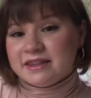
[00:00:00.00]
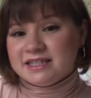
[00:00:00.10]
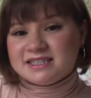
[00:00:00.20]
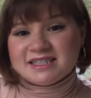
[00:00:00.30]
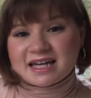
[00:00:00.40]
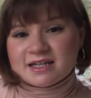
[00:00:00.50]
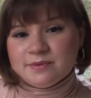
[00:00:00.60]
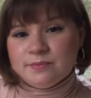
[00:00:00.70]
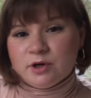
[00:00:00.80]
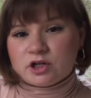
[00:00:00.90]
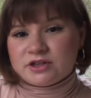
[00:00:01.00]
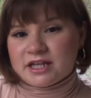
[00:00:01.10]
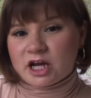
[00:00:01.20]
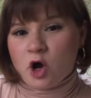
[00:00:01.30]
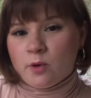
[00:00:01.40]
The second book that
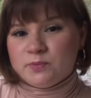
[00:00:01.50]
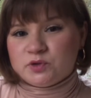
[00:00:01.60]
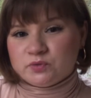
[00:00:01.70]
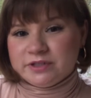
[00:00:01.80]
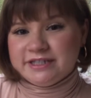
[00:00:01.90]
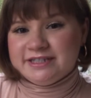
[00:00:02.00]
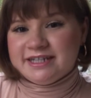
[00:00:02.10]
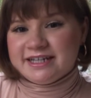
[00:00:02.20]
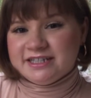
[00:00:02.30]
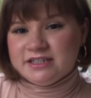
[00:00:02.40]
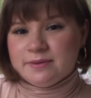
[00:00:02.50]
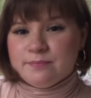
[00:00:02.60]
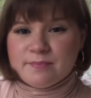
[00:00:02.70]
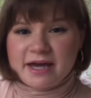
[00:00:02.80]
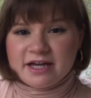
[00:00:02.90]
I hope to read in
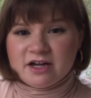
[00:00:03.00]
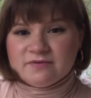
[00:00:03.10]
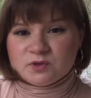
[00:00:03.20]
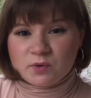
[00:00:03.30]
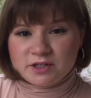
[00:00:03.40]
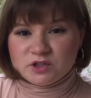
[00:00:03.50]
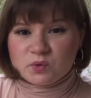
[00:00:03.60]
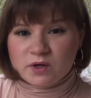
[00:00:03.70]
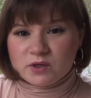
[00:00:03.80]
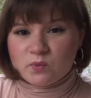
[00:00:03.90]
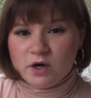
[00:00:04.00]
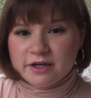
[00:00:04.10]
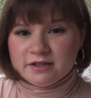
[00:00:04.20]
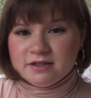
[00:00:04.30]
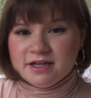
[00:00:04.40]
May of
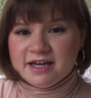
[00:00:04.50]
2021